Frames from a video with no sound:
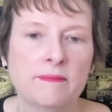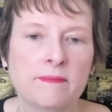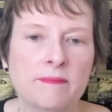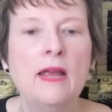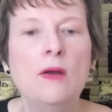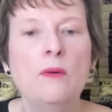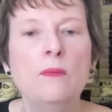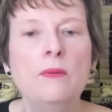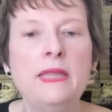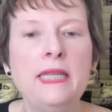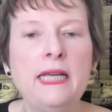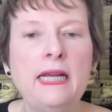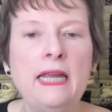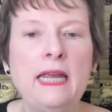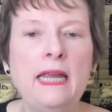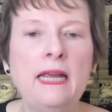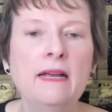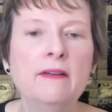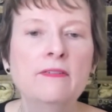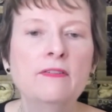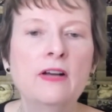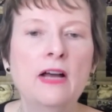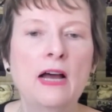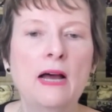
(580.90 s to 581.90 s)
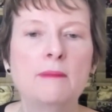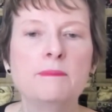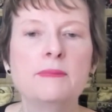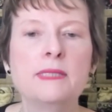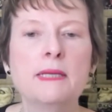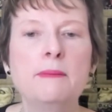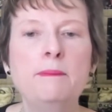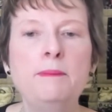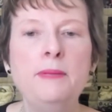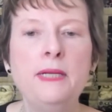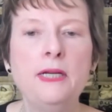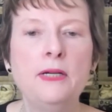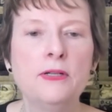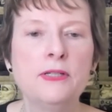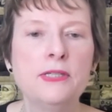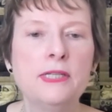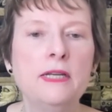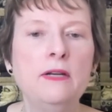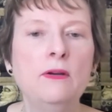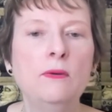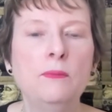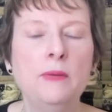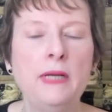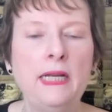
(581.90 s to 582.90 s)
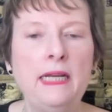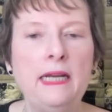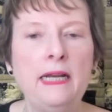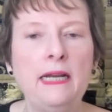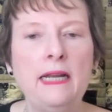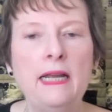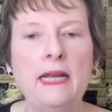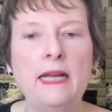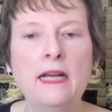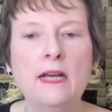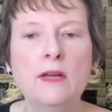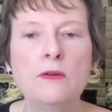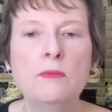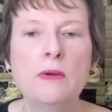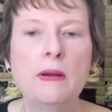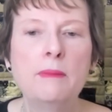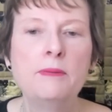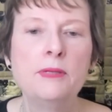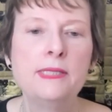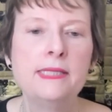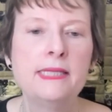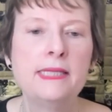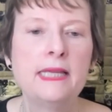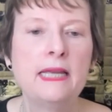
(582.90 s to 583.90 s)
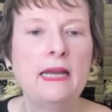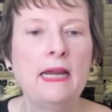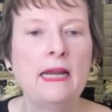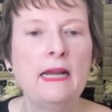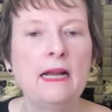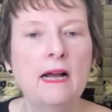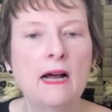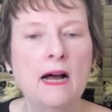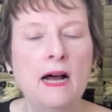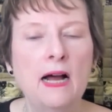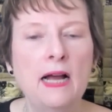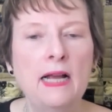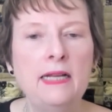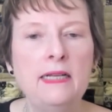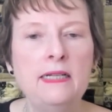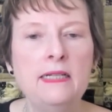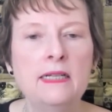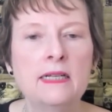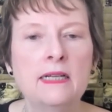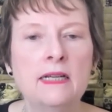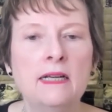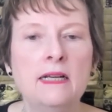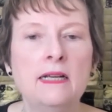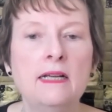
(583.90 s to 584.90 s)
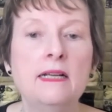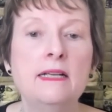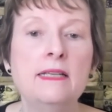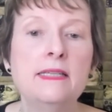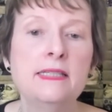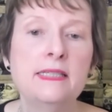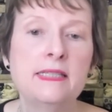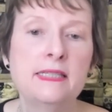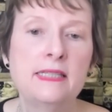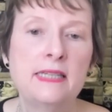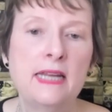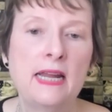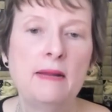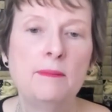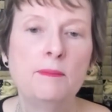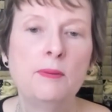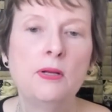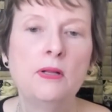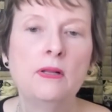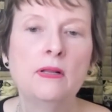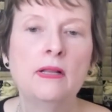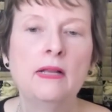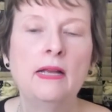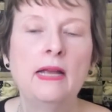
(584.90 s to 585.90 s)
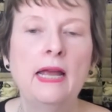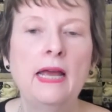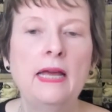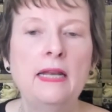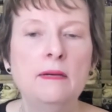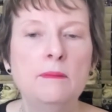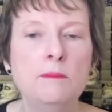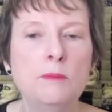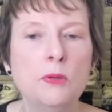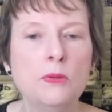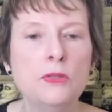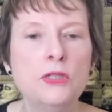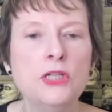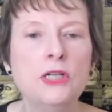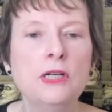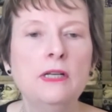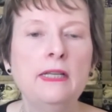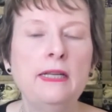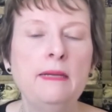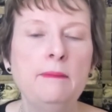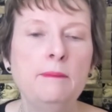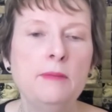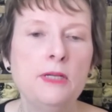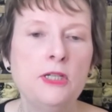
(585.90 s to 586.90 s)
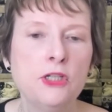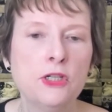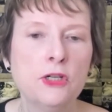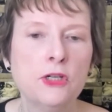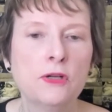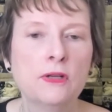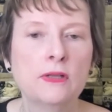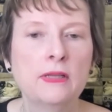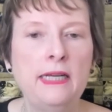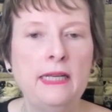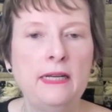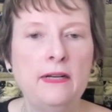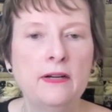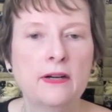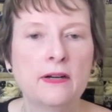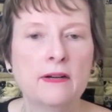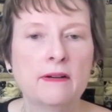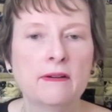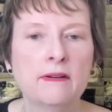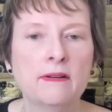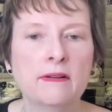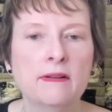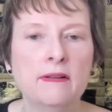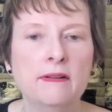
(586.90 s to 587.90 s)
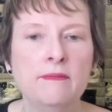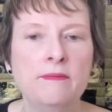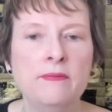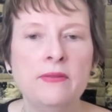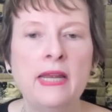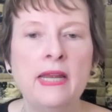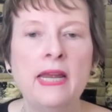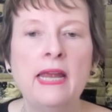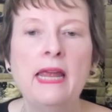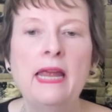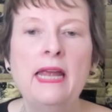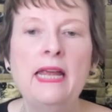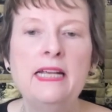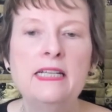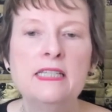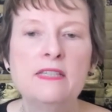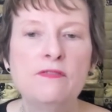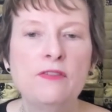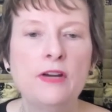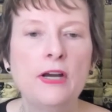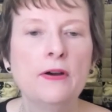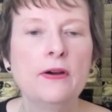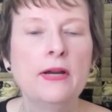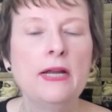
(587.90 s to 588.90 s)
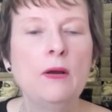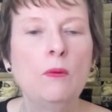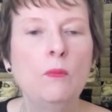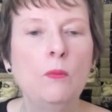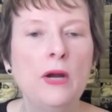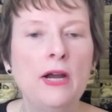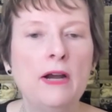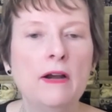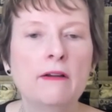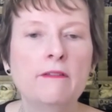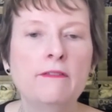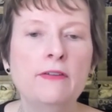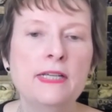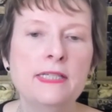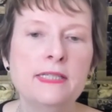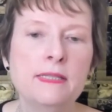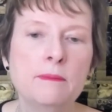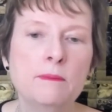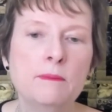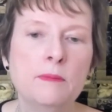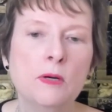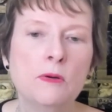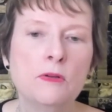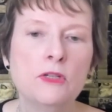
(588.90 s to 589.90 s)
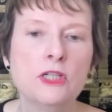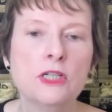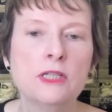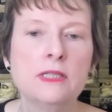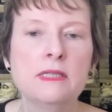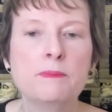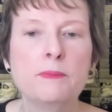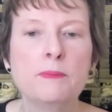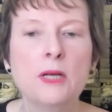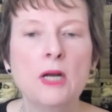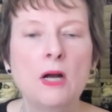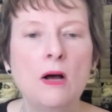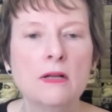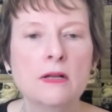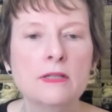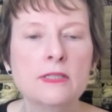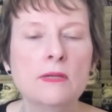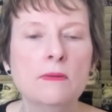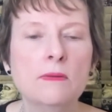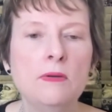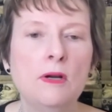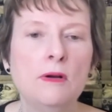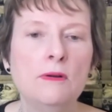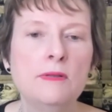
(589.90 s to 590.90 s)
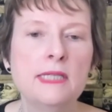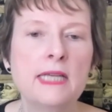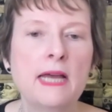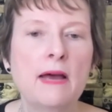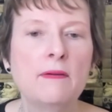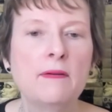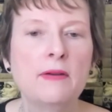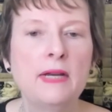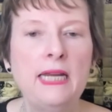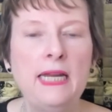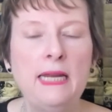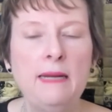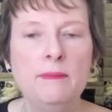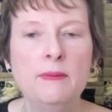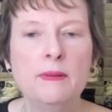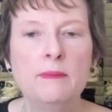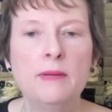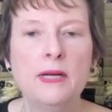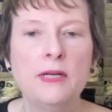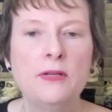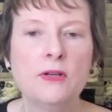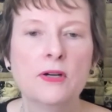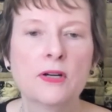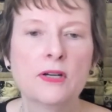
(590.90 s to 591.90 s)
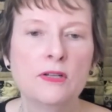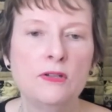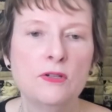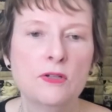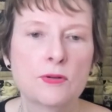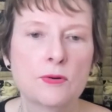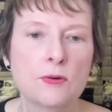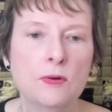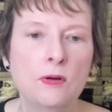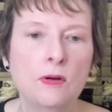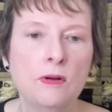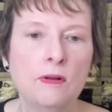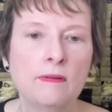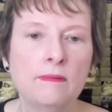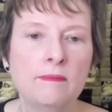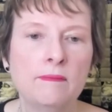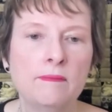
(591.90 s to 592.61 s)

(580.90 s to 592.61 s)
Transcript: When the King of Cups appears in a reading, it can represent a kind, stable, and emotionally mature leader. He is very aware of his emotions, but also knows how to keep them under control.